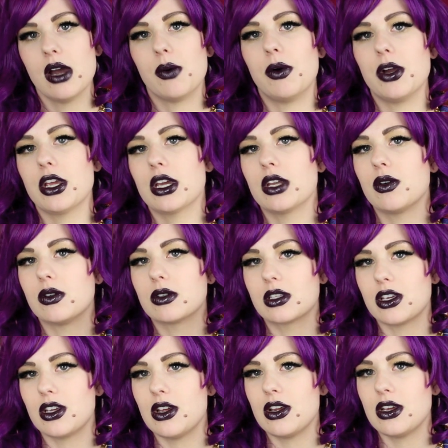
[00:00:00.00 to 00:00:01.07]
What you can also
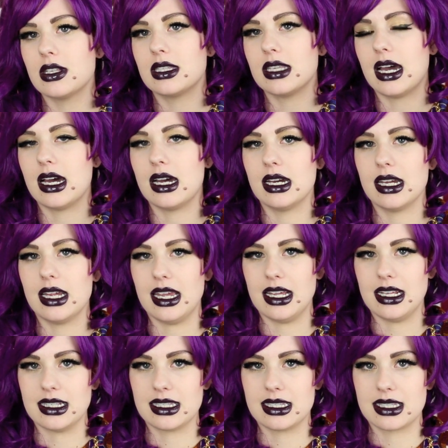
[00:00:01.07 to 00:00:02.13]
use
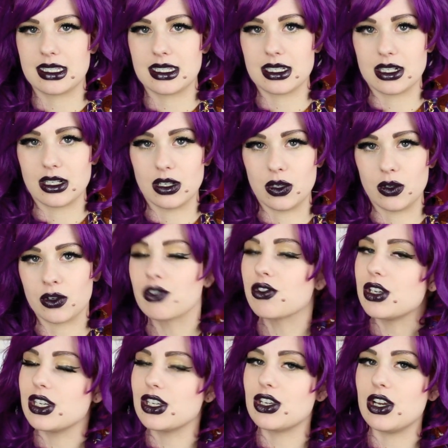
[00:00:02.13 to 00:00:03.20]
is
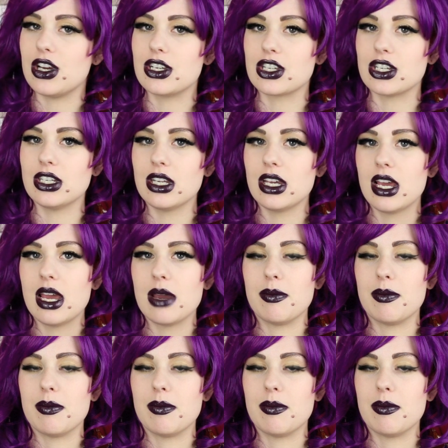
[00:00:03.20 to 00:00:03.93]
laundry detergent.